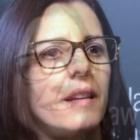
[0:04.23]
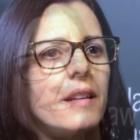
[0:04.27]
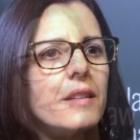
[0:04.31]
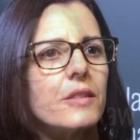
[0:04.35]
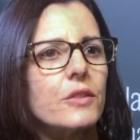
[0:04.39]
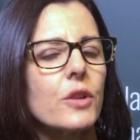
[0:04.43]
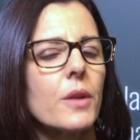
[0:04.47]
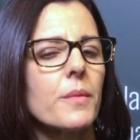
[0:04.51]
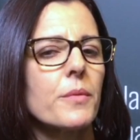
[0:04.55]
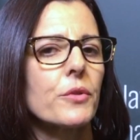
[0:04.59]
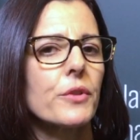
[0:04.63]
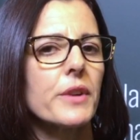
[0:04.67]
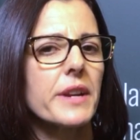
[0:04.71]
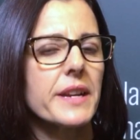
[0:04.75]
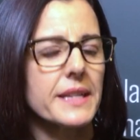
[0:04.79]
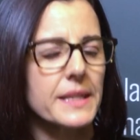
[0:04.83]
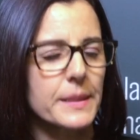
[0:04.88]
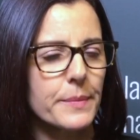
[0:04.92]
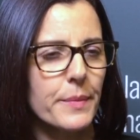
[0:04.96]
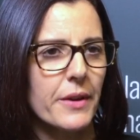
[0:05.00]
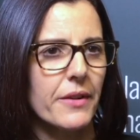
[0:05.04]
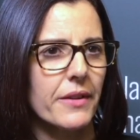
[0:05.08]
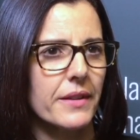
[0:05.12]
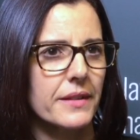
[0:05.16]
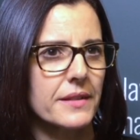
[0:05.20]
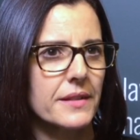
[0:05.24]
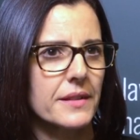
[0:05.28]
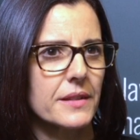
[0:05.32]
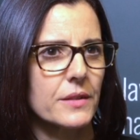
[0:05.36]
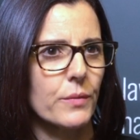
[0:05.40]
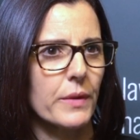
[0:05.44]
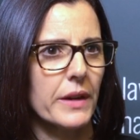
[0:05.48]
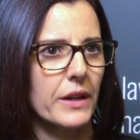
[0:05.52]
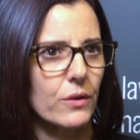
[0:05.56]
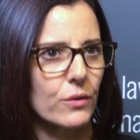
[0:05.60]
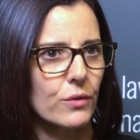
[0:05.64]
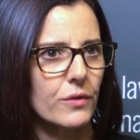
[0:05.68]
Top three experiences
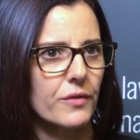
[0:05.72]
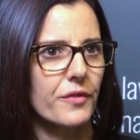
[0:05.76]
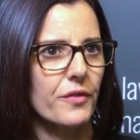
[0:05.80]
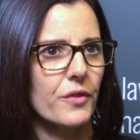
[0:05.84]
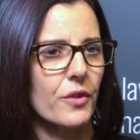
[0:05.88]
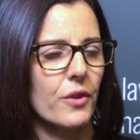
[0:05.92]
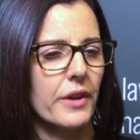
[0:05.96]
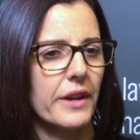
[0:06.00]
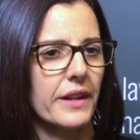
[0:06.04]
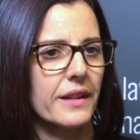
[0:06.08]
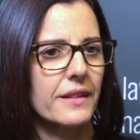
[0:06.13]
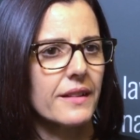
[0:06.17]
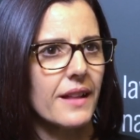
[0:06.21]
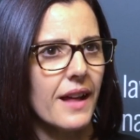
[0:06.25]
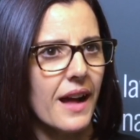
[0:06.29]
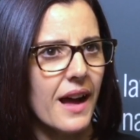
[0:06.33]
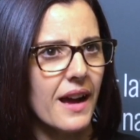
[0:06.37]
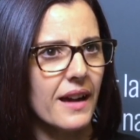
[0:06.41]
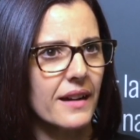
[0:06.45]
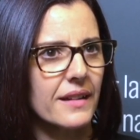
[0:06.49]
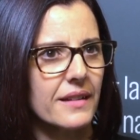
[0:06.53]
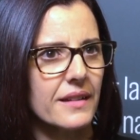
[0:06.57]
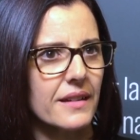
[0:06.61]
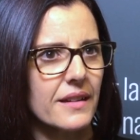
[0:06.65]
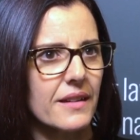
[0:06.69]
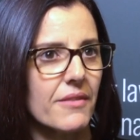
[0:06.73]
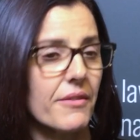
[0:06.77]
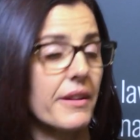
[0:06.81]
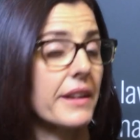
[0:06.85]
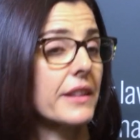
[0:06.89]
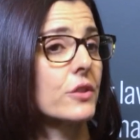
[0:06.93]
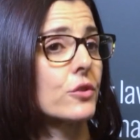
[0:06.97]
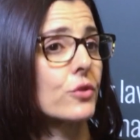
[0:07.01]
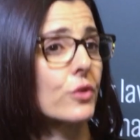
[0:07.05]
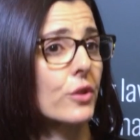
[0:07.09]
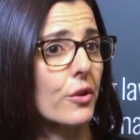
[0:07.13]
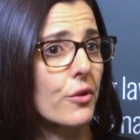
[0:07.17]
we look for in a clerk are
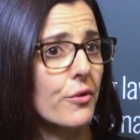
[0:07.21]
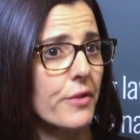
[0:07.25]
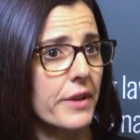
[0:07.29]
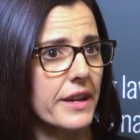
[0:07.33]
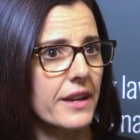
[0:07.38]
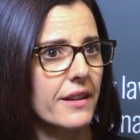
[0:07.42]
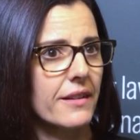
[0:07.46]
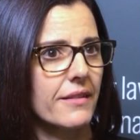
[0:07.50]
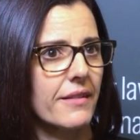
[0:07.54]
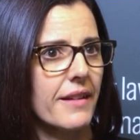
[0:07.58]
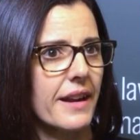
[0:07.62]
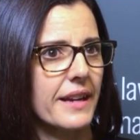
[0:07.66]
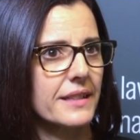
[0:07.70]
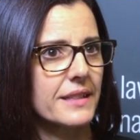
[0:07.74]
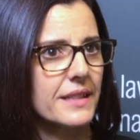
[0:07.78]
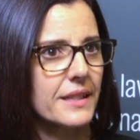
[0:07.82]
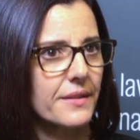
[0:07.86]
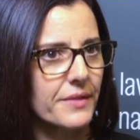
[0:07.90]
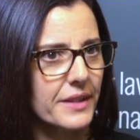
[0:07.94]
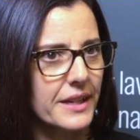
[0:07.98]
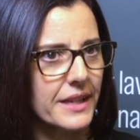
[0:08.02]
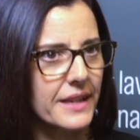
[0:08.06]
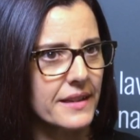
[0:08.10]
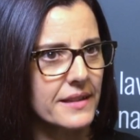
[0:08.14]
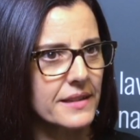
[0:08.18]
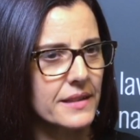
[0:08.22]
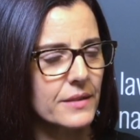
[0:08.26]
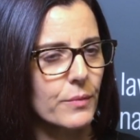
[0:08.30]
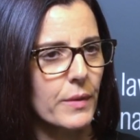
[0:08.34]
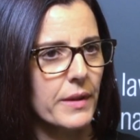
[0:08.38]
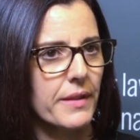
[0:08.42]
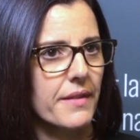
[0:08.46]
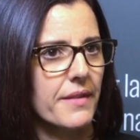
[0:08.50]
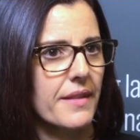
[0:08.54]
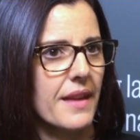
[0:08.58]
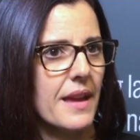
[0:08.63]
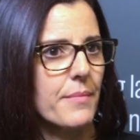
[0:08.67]
extracurricular activities,
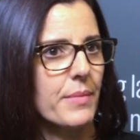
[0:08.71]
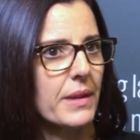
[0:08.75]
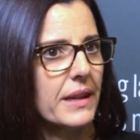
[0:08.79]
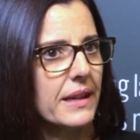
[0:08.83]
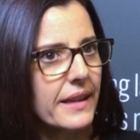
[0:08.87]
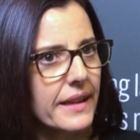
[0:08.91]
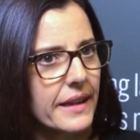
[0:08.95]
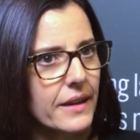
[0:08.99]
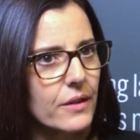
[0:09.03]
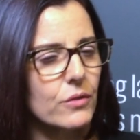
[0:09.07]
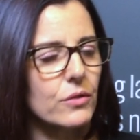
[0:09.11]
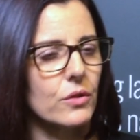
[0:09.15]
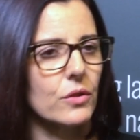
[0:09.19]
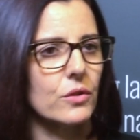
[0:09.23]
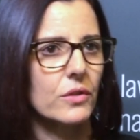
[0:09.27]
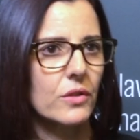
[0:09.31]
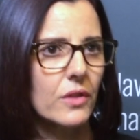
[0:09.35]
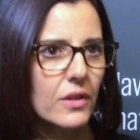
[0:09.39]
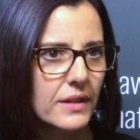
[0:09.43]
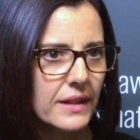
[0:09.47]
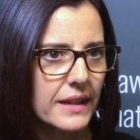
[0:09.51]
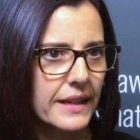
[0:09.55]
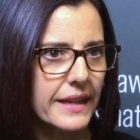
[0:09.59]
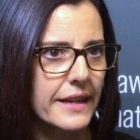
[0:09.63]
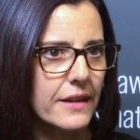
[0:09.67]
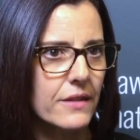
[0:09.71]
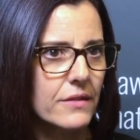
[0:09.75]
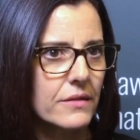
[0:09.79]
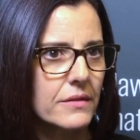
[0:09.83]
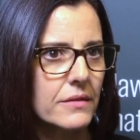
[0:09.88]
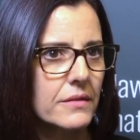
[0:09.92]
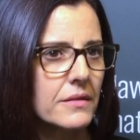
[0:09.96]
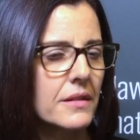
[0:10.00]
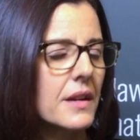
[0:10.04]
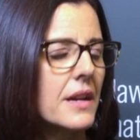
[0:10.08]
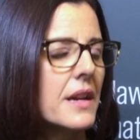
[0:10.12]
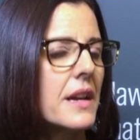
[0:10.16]
whether they be legal or
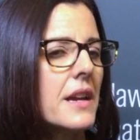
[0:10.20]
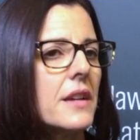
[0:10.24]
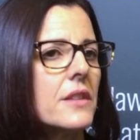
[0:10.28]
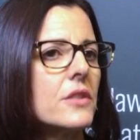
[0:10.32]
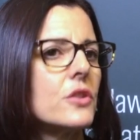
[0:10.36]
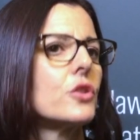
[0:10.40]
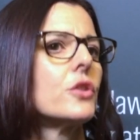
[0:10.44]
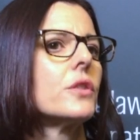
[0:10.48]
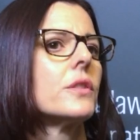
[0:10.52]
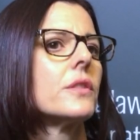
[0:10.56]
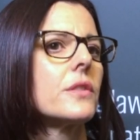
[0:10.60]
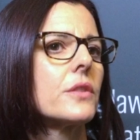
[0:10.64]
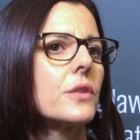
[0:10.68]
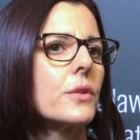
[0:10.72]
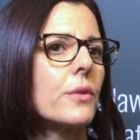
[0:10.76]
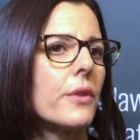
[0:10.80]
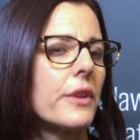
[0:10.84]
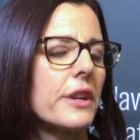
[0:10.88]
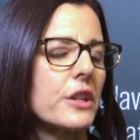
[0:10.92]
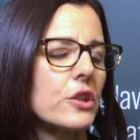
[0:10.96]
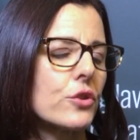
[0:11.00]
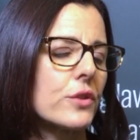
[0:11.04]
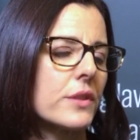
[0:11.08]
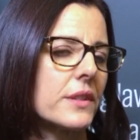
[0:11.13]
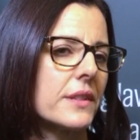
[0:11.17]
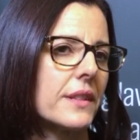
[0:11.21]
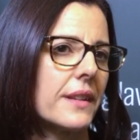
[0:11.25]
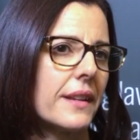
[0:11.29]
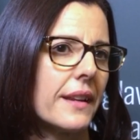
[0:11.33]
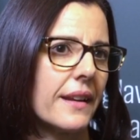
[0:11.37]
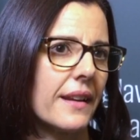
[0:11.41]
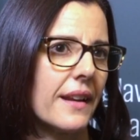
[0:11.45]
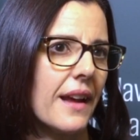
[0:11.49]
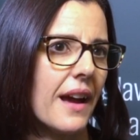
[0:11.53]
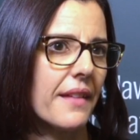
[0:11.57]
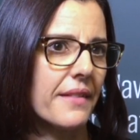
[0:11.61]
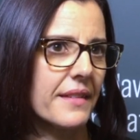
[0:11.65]
non-legal, students who are interested
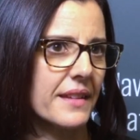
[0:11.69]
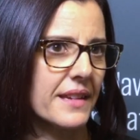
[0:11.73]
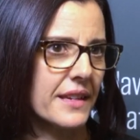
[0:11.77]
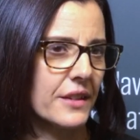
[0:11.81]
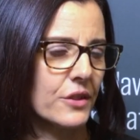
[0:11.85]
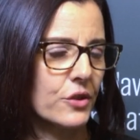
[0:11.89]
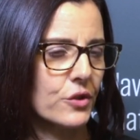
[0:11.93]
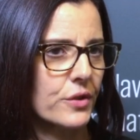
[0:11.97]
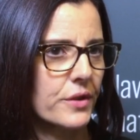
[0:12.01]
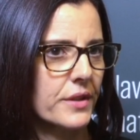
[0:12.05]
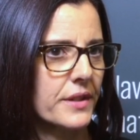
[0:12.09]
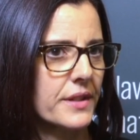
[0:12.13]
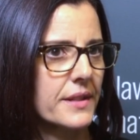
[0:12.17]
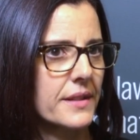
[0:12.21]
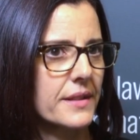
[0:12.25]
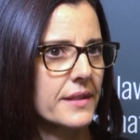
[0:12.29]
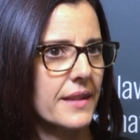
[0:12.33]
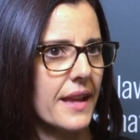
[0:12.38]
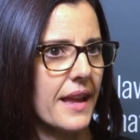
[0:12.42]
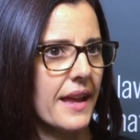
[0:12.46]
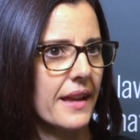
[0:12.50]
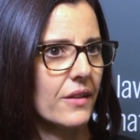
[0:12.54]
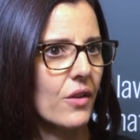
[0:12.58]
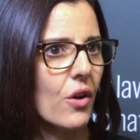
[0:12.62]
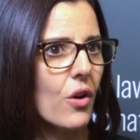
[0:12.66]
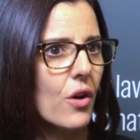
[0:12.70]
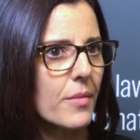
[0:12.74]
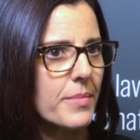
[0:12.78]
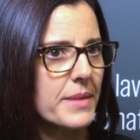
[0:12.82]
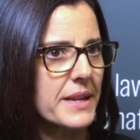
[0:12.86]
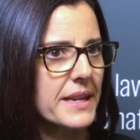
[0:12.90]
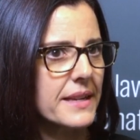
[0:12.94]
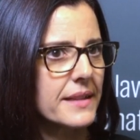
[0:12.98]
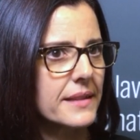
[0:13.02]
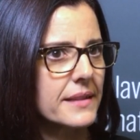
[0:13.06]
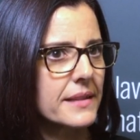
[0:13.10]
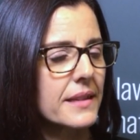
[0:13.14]
in other interests and
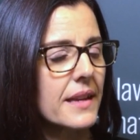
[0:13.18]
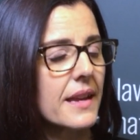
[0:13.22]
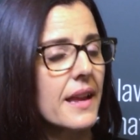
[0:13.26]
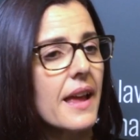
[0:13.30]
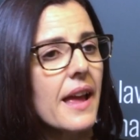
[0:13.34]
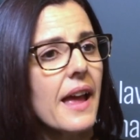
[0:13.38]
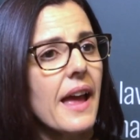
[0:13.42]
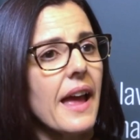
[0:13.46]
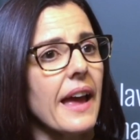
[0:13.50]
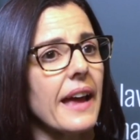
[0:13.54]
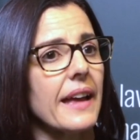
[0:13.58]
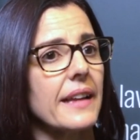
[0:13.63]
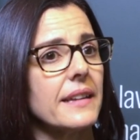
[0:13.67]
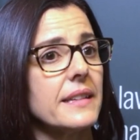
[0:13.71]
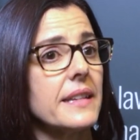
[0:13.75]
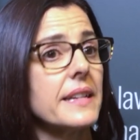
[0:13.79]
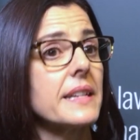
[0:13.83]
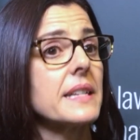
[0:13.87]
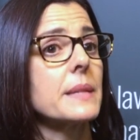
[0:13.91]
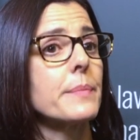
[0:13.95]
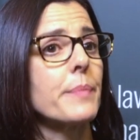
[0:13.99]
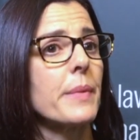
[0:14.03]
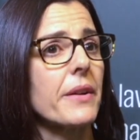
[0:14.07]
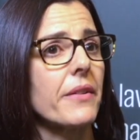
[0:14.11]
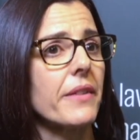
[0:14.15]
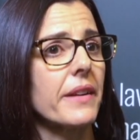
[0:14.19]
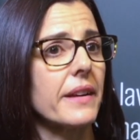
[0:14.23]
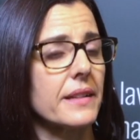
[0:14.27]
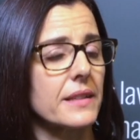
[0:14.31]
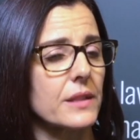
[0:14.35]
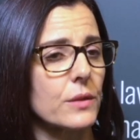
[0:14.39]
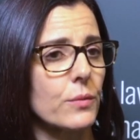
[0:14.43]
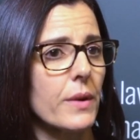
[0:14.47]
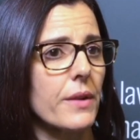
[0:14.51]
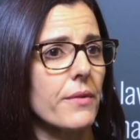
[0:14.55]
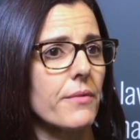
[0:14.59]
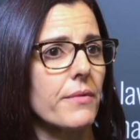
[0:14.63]
hobbies, and
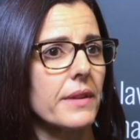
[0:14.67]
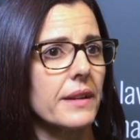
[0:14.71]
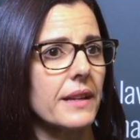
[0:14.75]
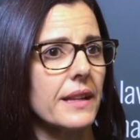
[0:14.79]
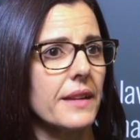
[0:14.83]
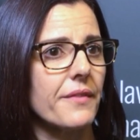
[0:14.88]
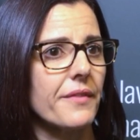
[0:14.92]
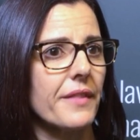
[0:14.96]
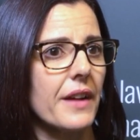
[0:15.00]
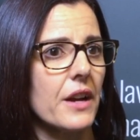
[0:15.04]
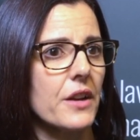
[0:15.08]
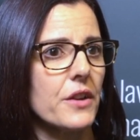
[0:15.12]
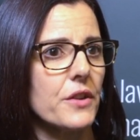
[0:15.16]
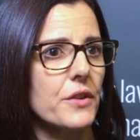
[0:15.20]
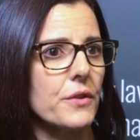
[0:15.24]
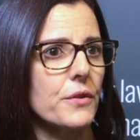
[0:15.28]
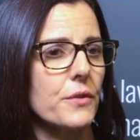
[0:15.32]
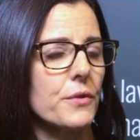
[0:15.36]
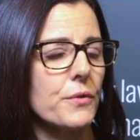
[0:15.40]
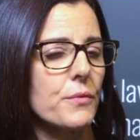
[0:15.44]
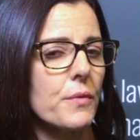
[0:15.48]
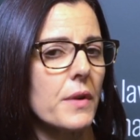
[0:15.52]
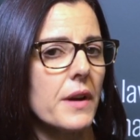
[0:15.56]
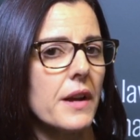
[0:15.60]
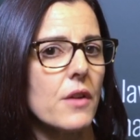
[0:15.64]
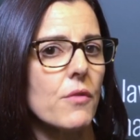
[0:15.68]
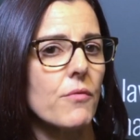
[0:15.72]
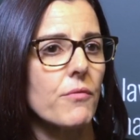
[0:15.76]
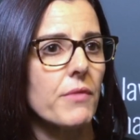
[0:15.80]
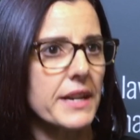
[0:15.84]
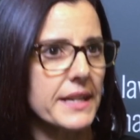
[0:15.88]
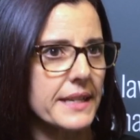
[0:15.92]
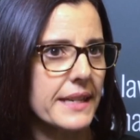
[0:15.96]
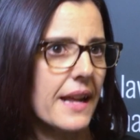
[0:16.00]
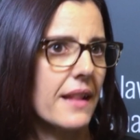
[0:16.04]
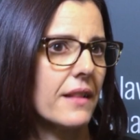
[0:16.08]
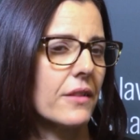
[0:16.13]
experience. We really value
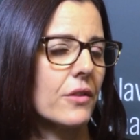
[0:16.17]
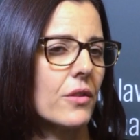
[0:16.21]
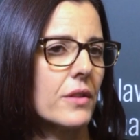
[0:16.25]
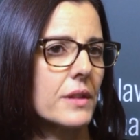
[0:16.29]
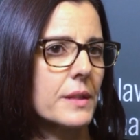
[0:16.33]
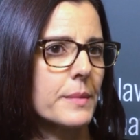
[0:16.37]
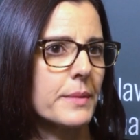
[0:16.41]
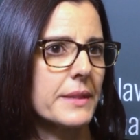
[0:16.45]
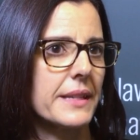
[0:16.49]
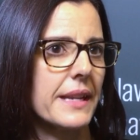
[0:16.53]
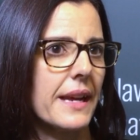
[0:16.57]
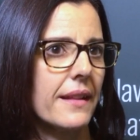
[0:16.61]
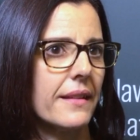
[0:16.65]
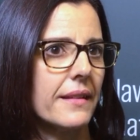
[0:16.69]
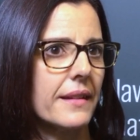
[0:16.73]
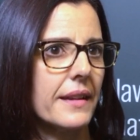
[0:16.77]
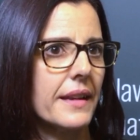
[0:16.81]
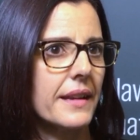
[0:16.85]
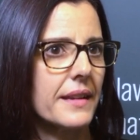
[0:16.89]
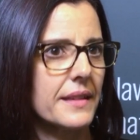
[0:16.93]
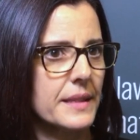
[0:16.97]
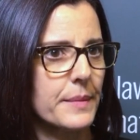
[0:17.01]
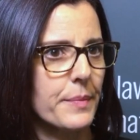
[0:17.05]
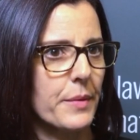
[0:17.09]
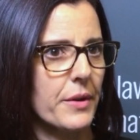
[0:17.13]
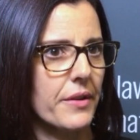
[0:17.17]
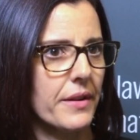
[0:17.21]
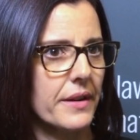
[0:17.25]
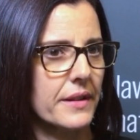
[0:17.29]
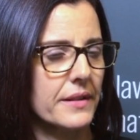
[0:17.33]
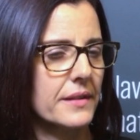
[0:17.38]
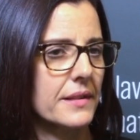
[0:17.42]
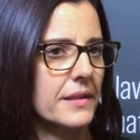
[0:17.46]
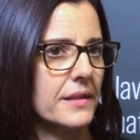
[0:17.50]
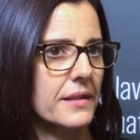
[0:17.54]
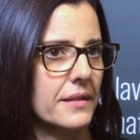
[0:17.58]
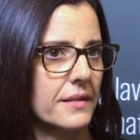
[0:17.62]
retail and hospitality
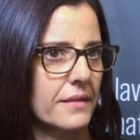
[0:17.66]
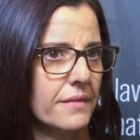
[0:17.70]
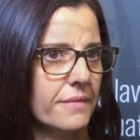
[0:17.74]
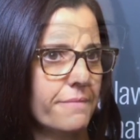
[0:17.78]
experience.